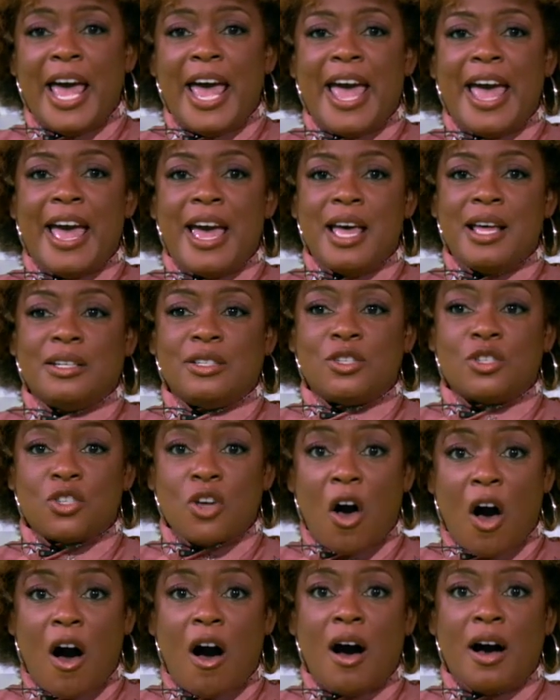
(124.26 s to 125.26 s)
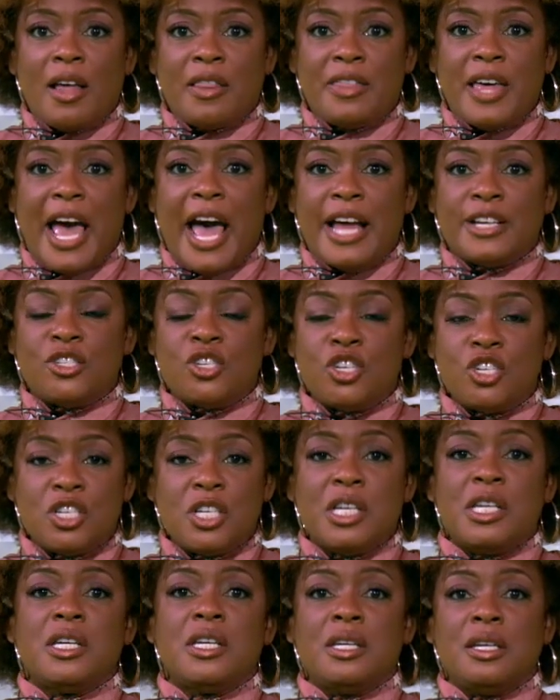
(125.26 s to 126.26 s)
and saw that
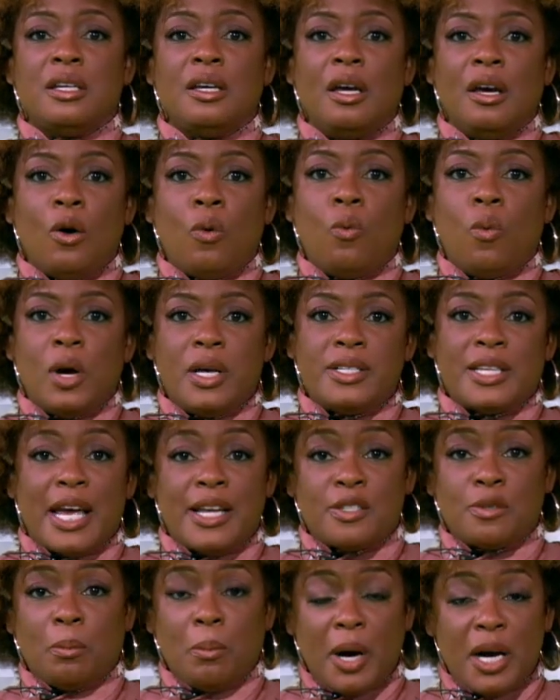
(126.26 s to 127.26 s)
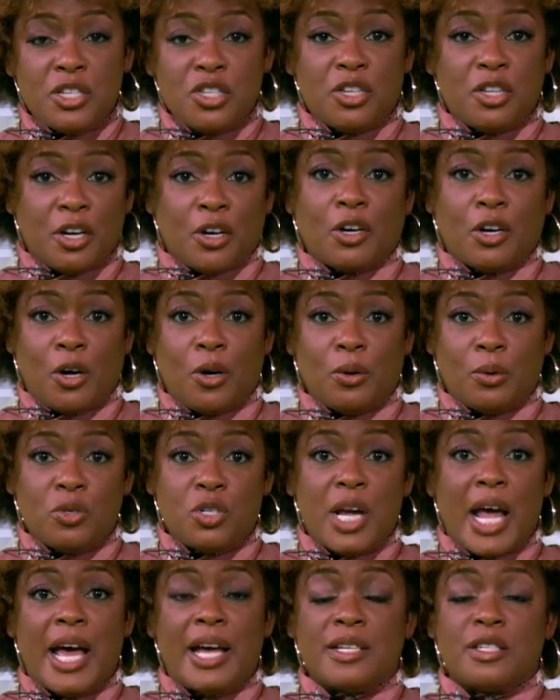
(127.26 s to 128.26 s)
she was as much their
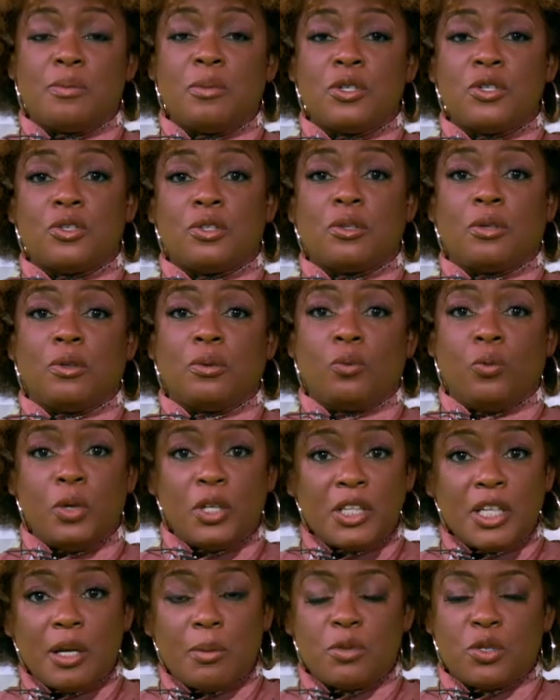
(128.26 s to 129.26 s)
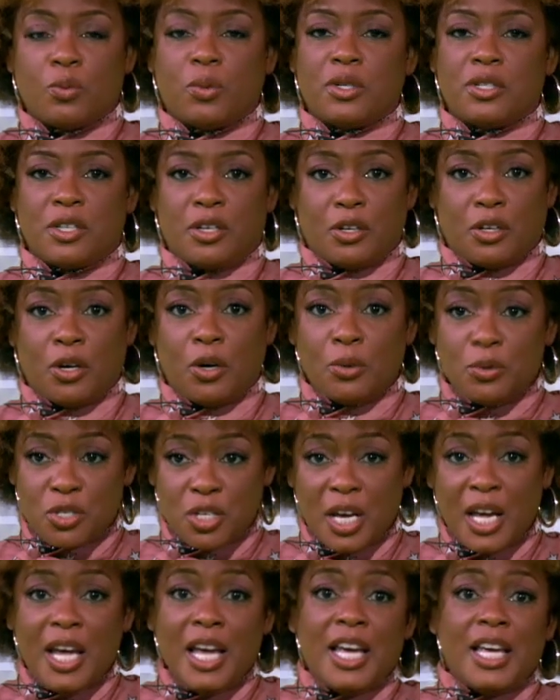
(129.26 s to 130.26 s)
coach as Mister Williams was their
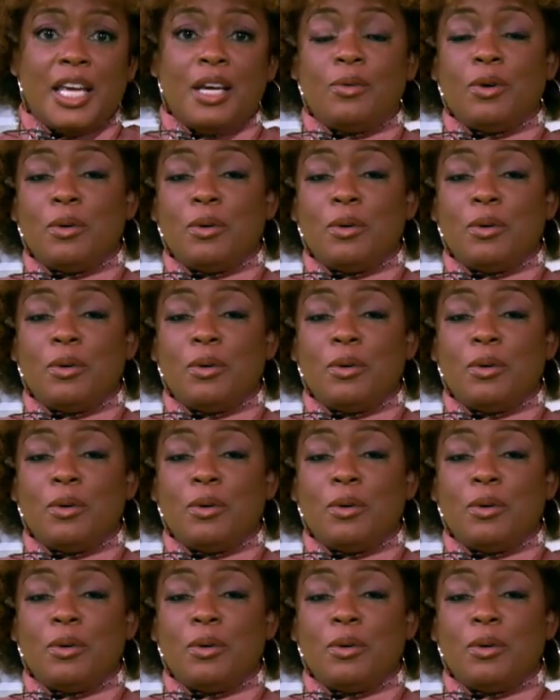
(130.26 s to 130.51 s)
coach. He